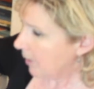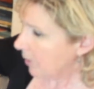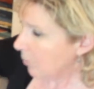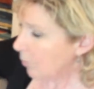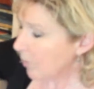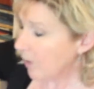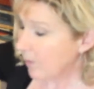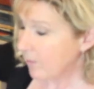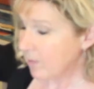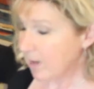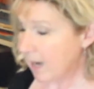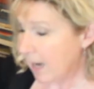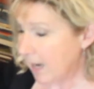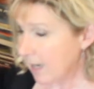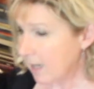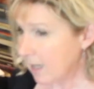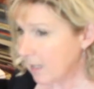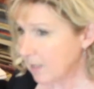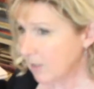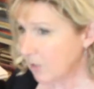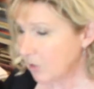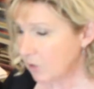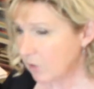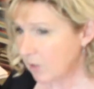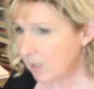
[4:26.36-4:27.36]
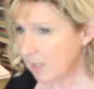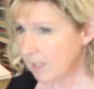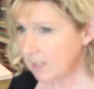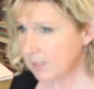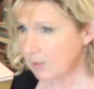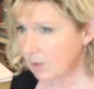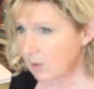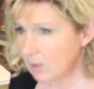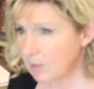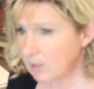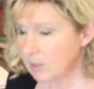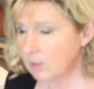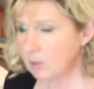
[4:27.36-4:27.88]
We have nylon strings
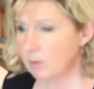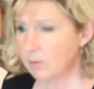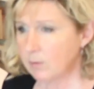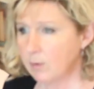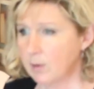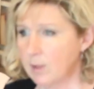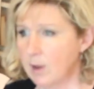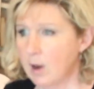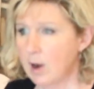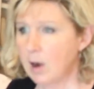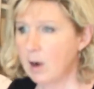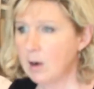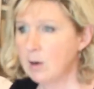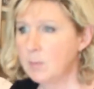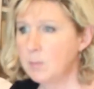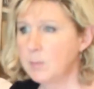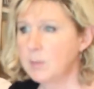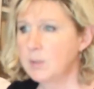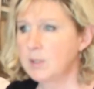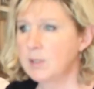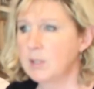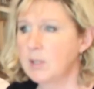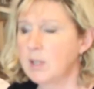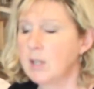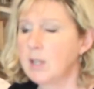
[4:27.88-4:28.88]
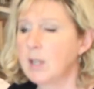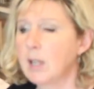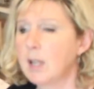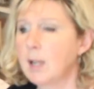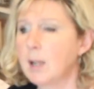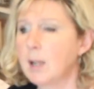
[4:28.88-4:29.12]
also for the harps.